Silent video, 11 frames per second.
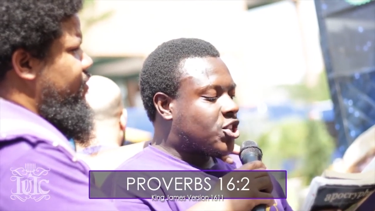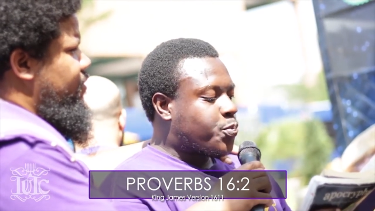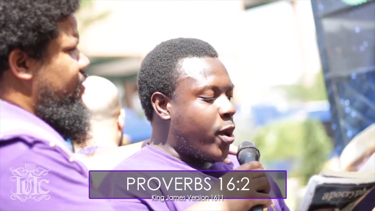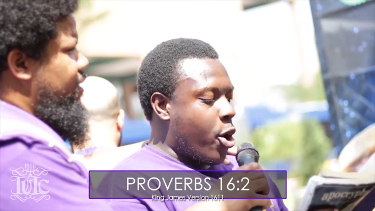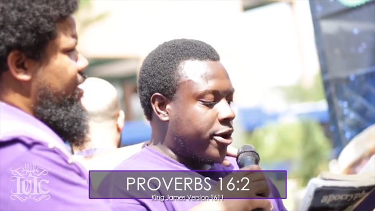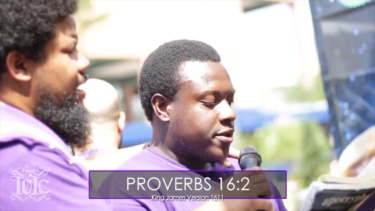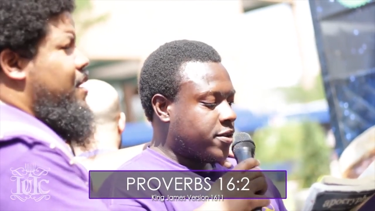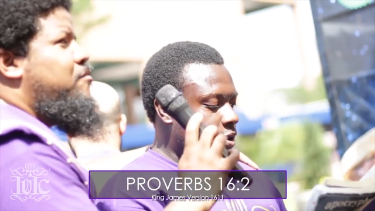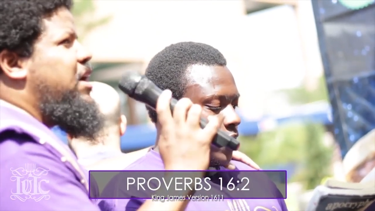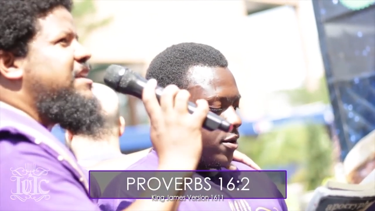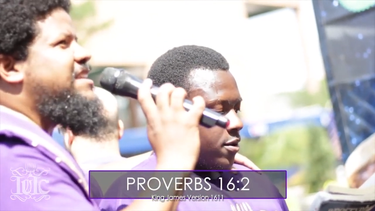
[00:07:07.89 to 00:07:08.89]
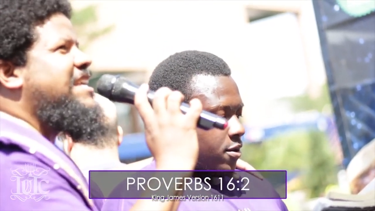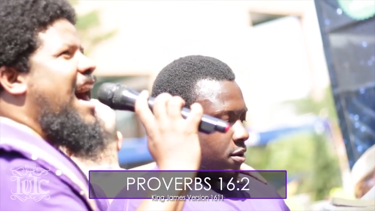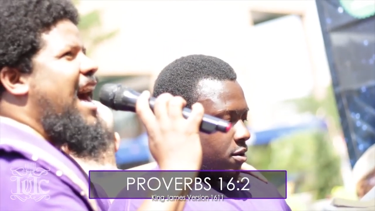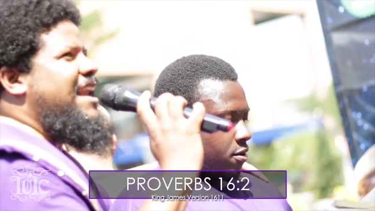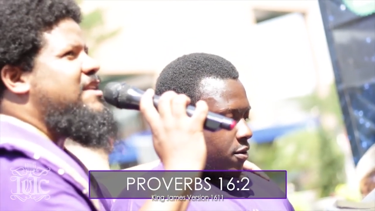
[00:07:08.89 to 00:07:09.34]
Speaker 1: the spirit. But
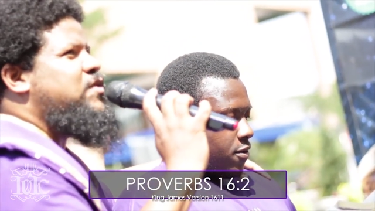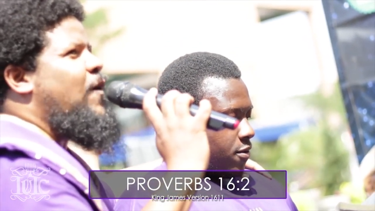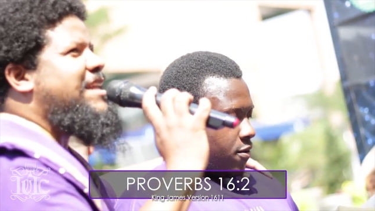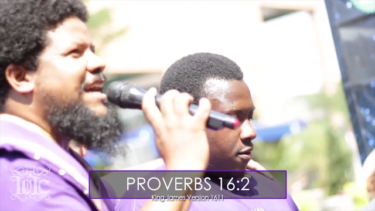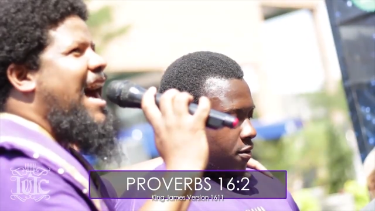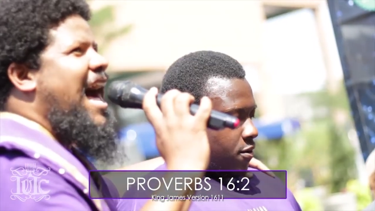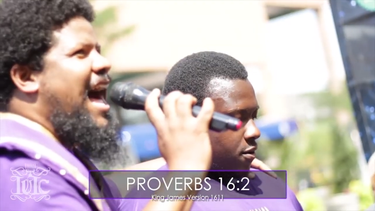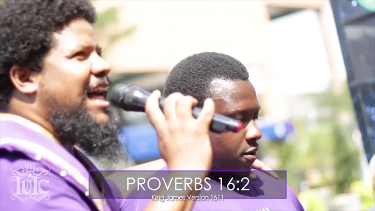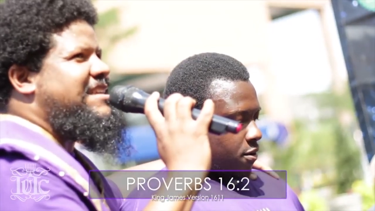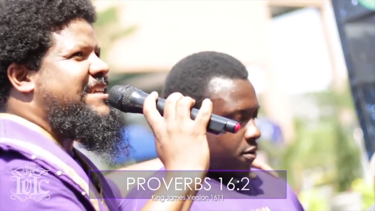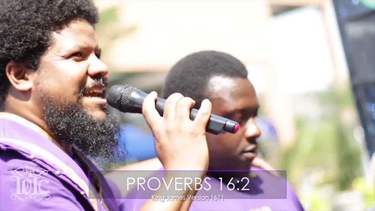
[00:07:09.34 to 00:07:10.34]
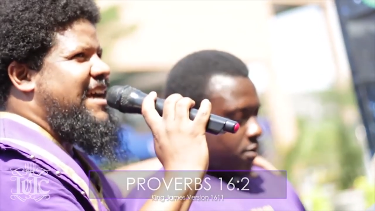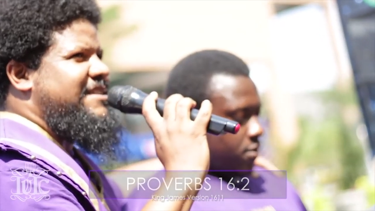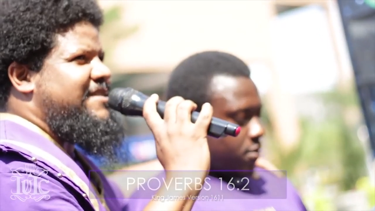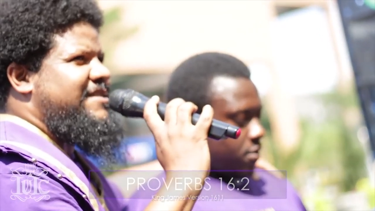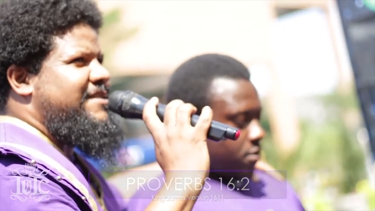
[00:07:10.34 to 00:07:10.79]
it's God. It's what God
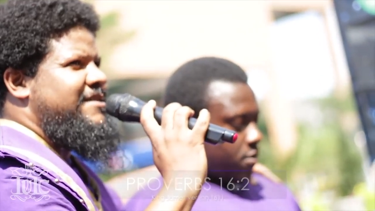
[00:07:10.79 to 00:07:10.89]
says.